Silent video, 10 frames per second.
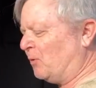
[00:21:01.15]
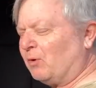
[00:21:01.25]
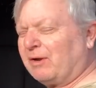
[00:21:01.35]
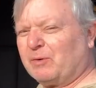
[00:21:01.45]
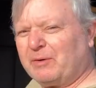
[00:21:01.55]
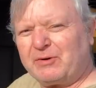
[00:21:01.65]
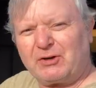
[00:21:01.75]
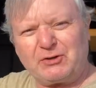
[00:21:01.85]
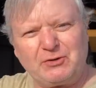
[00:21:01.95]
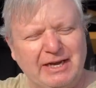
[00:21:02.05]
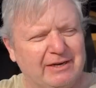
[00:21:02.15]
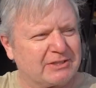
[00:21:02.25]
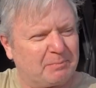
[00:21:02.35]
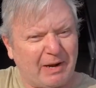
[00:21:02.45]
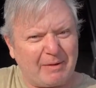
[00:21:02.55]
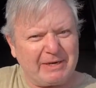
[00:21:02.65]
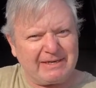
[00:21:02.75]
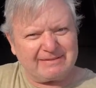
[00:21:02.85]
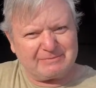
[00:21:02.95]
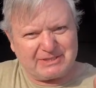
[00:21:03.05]
All we've got to do now is the
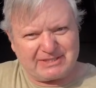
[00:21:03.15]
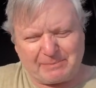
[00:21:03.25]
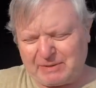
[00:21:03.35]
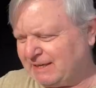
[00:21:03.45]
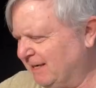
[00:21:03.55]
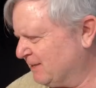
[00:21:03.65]
plumbing, which is happening